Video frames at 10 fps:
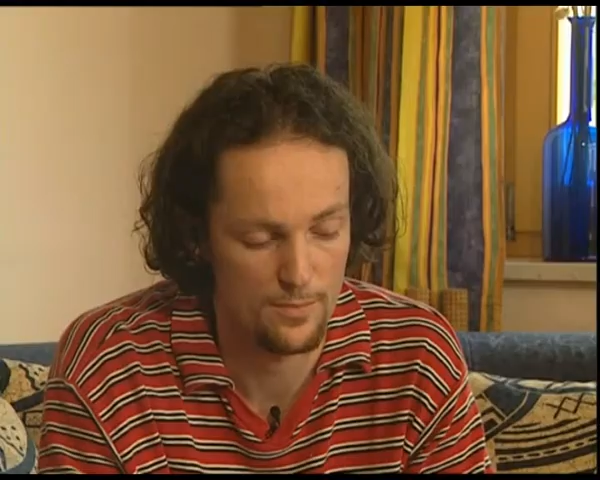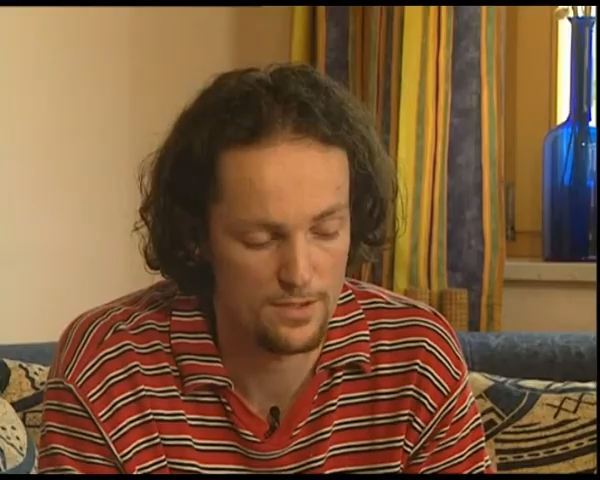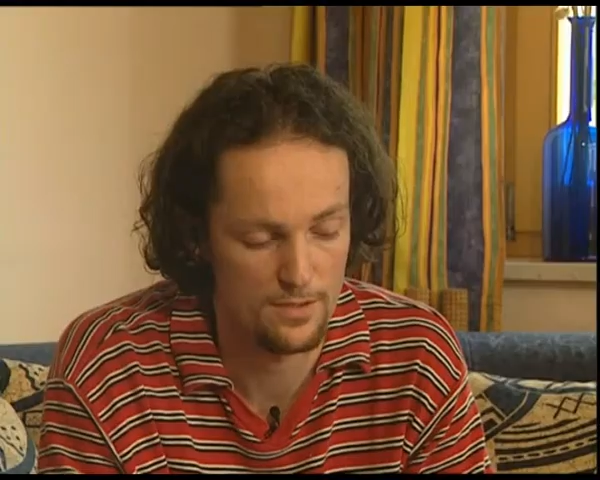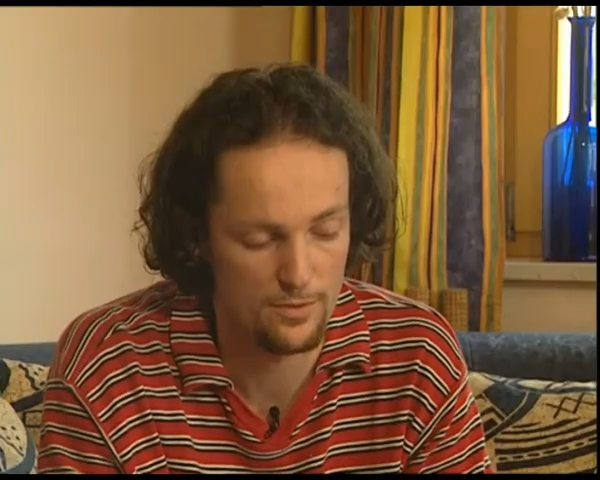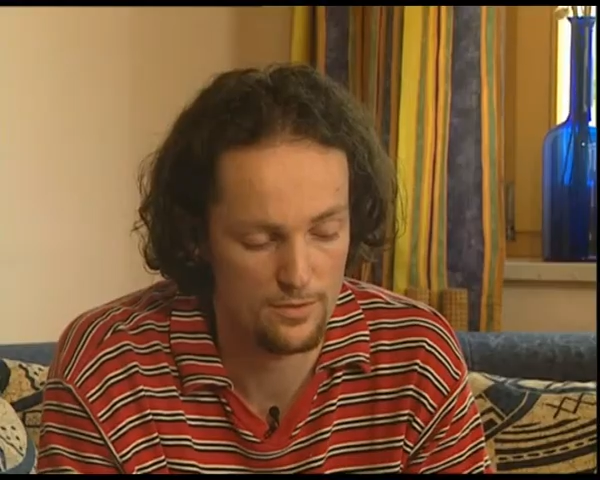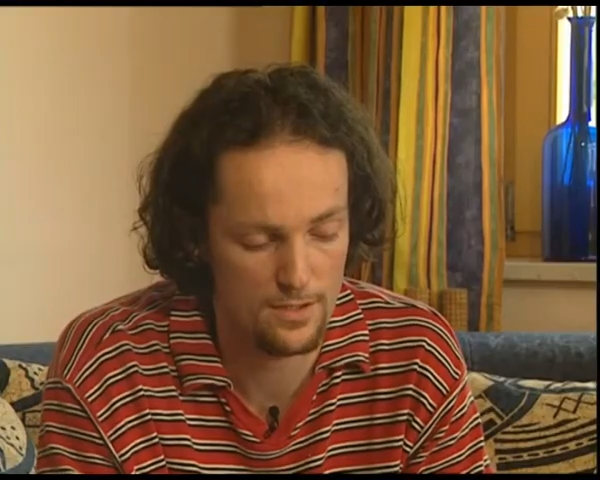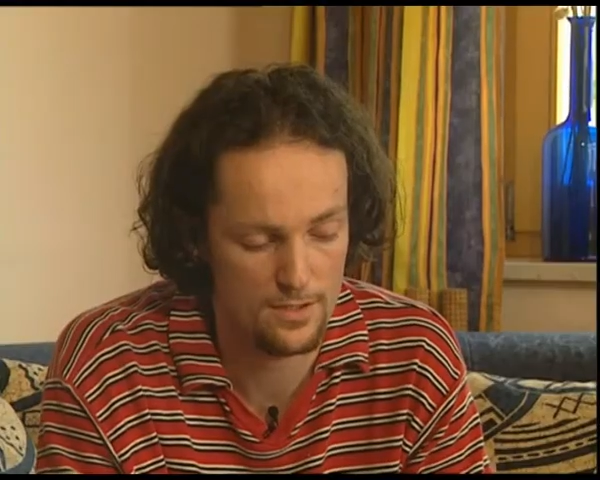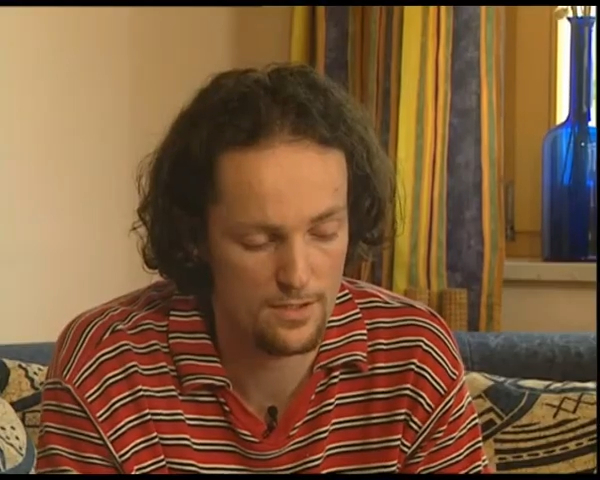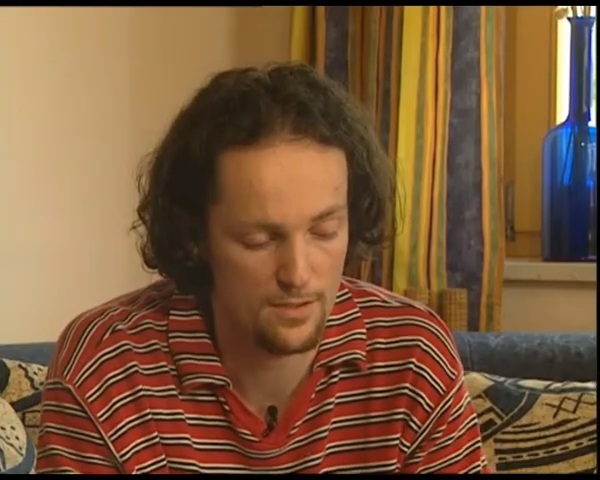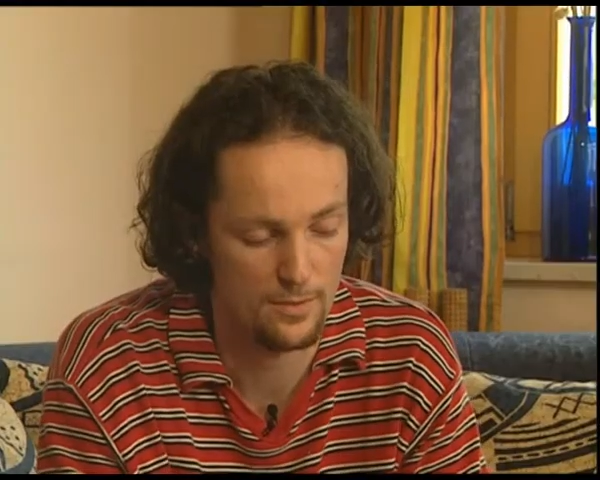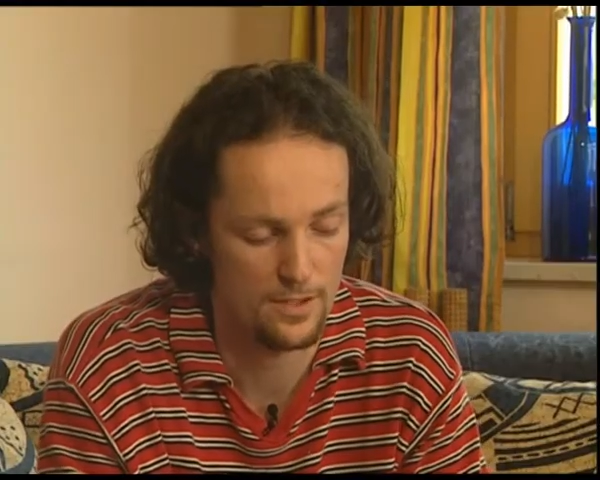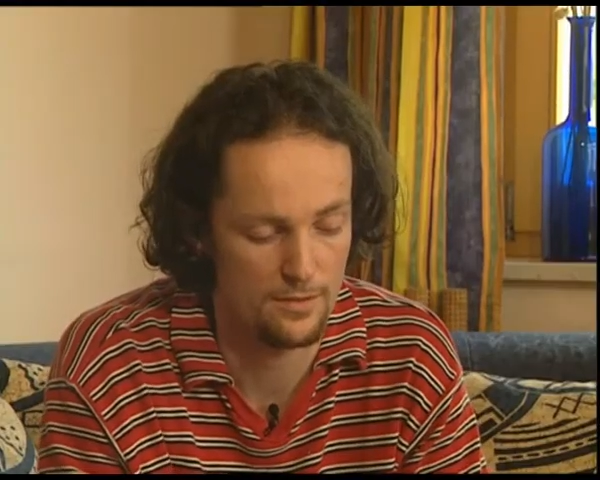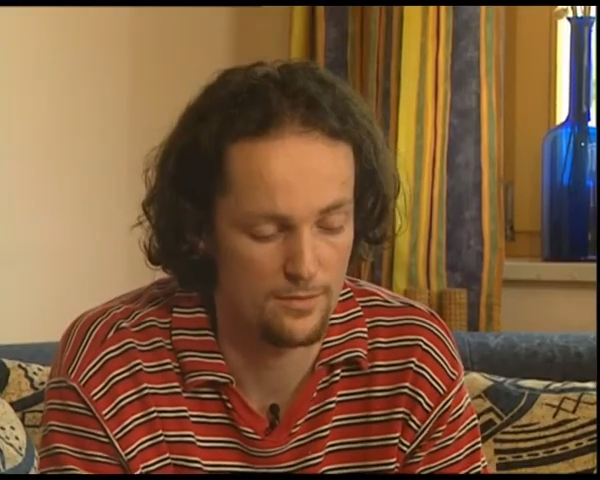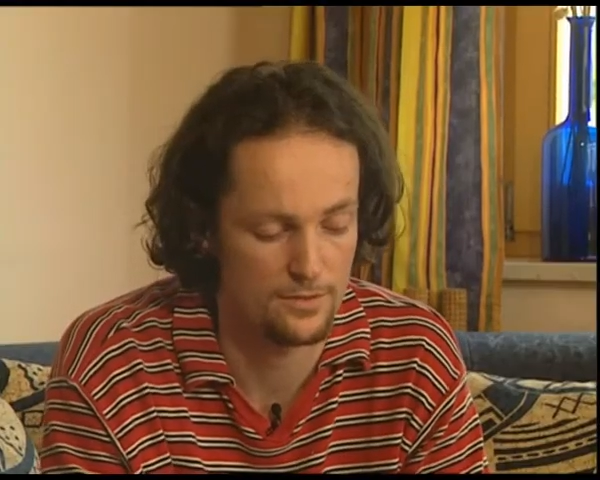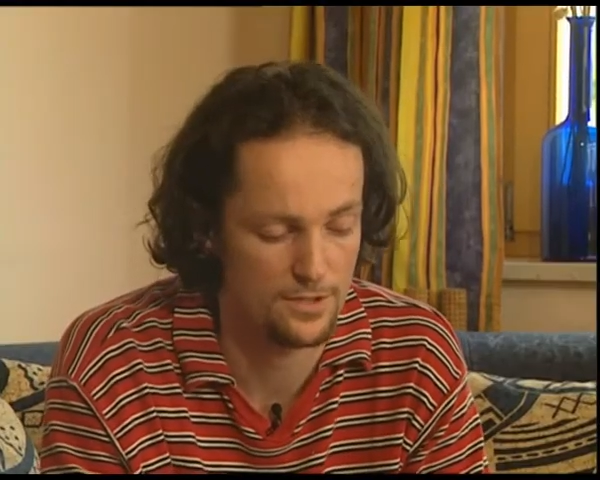In the summer of
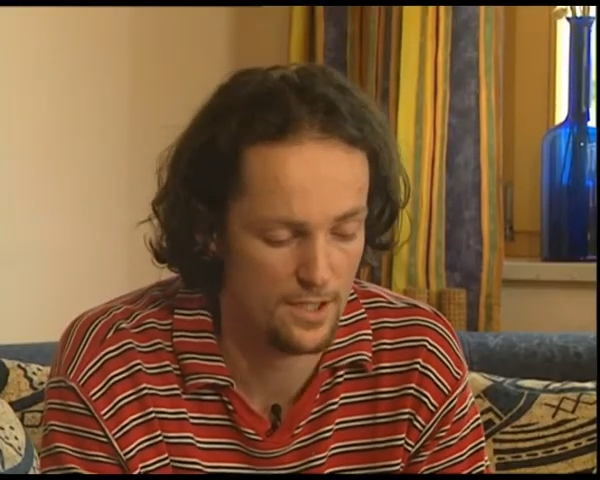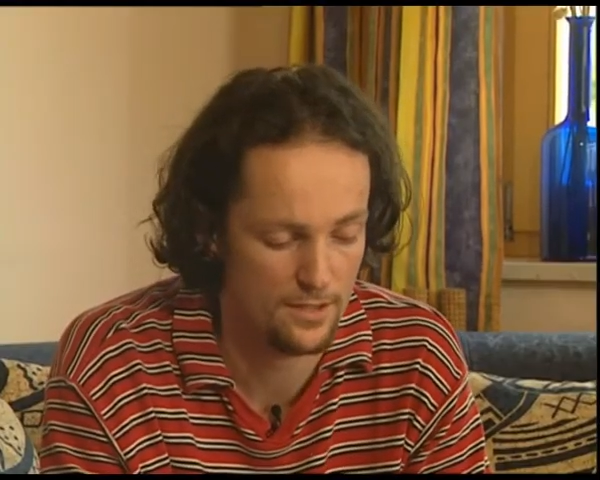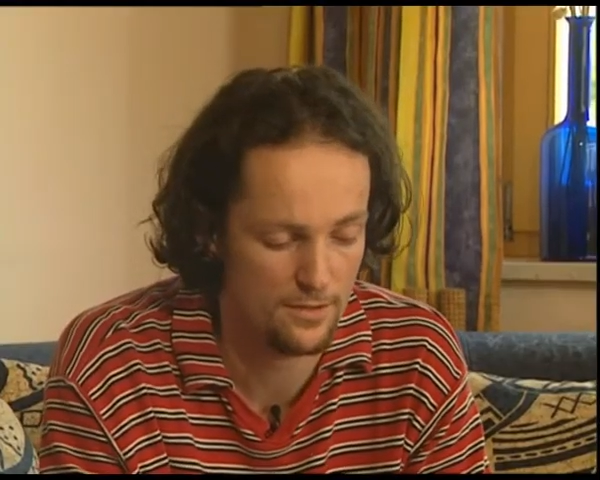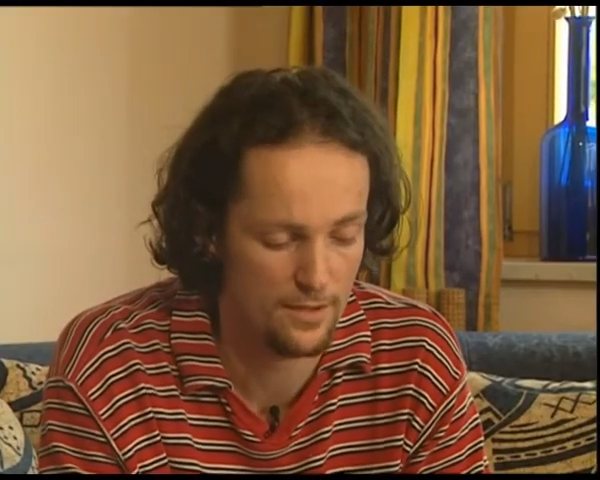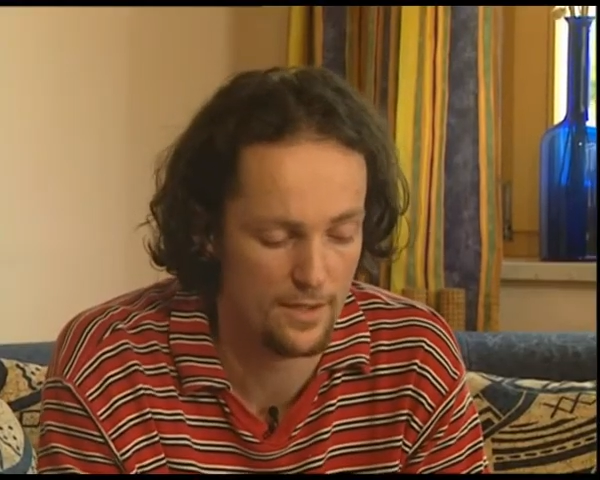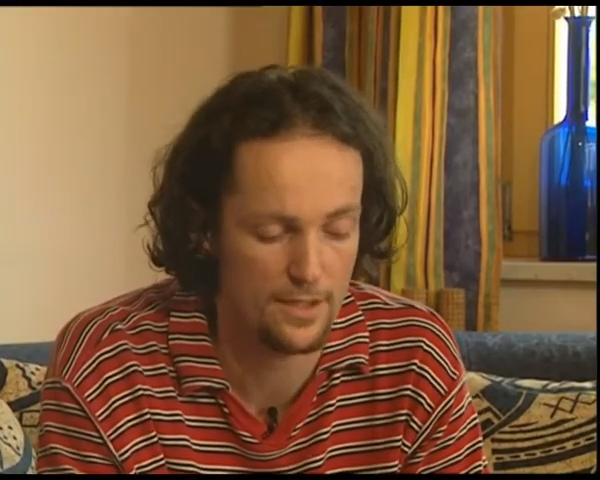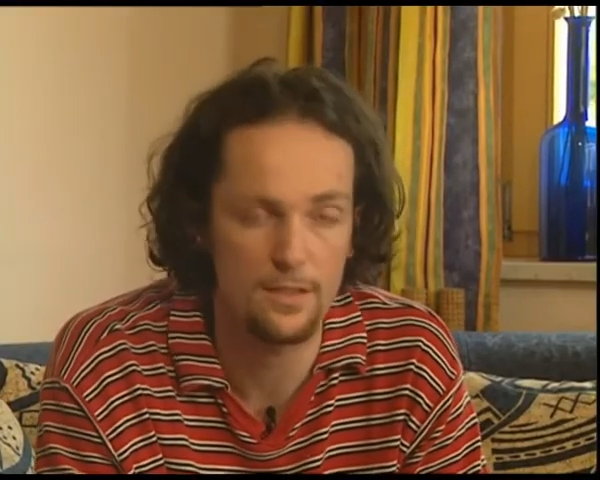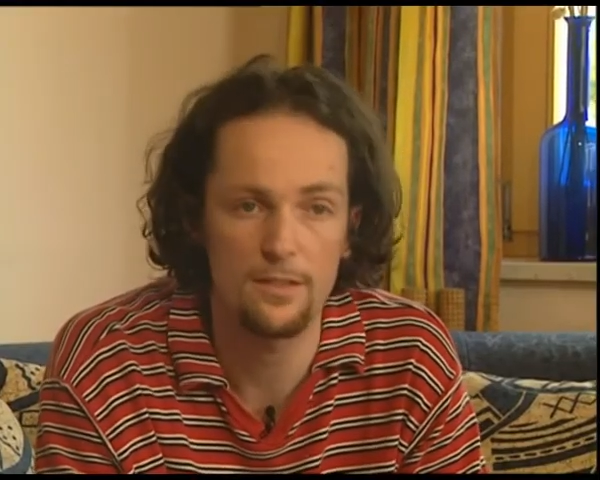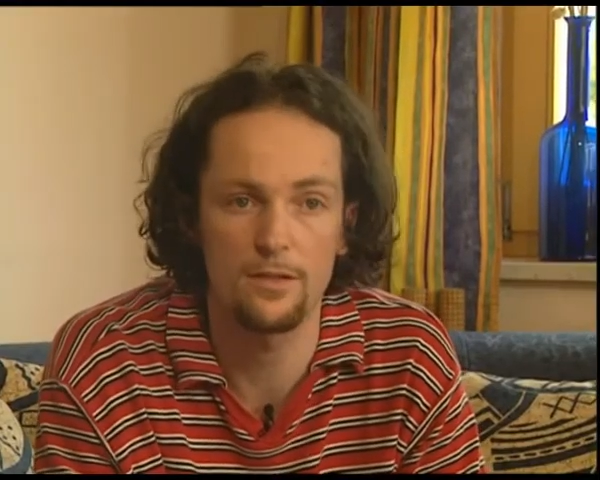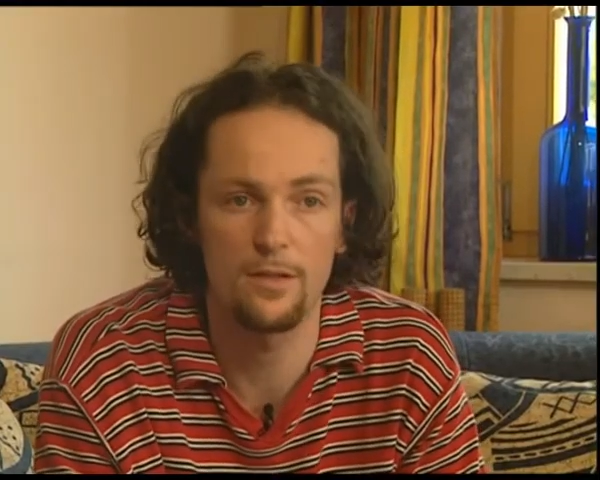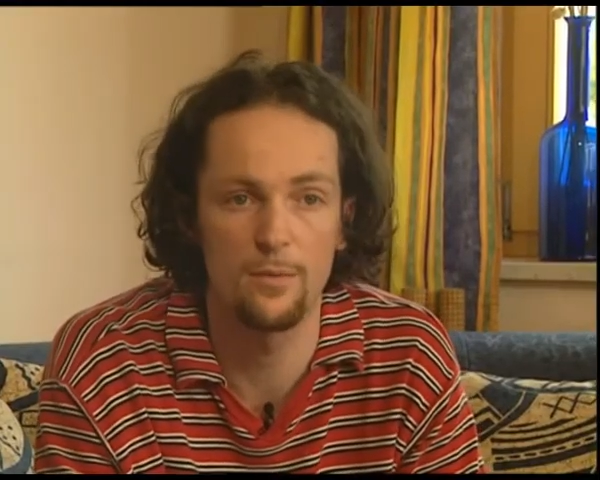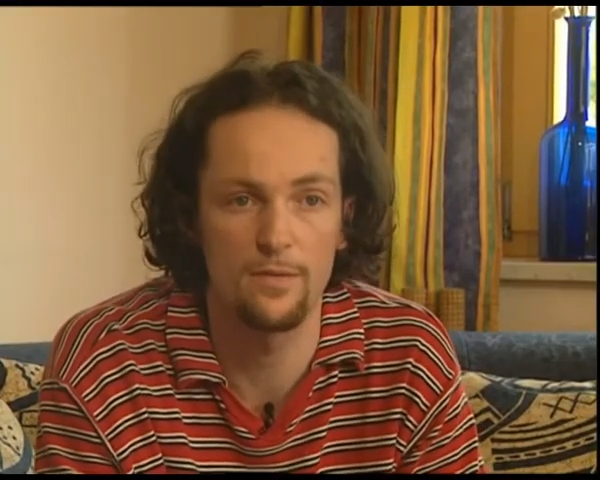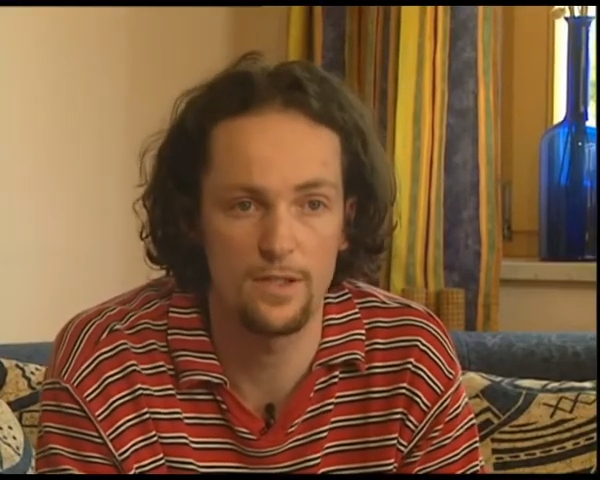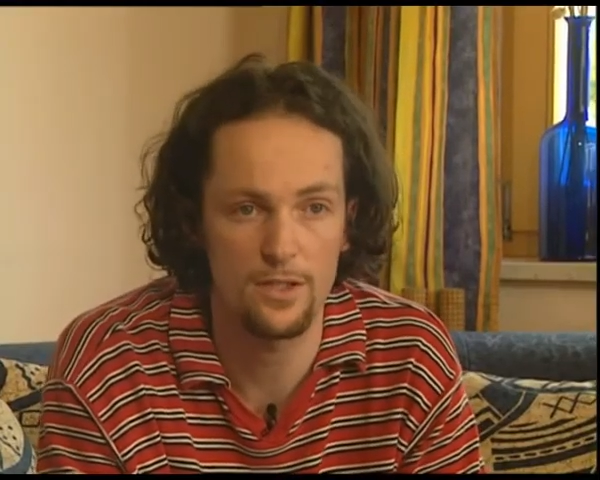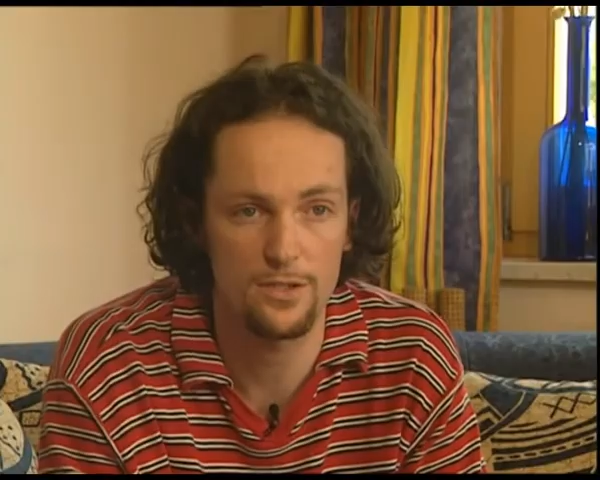'97, we extended
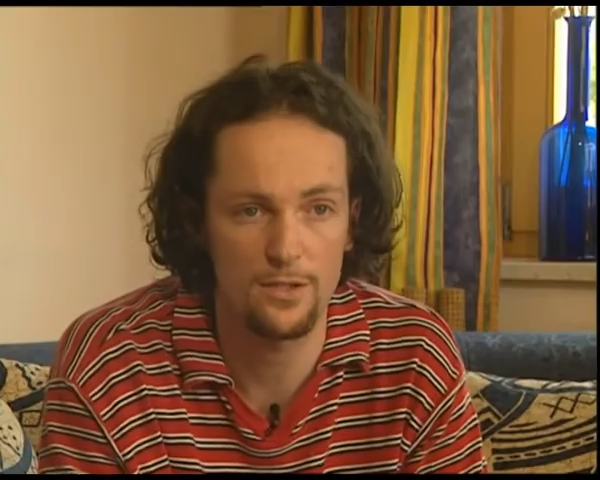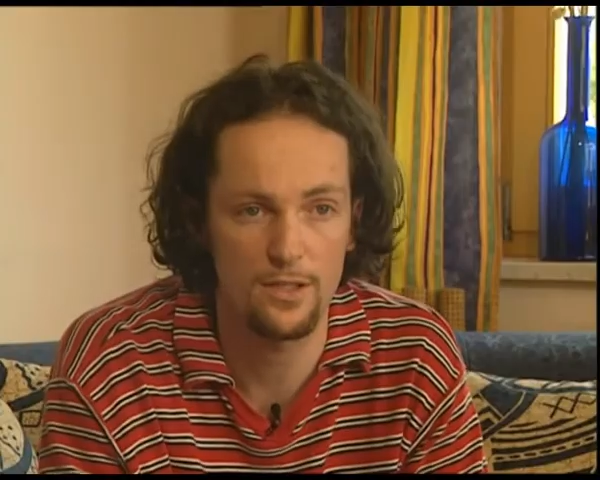the water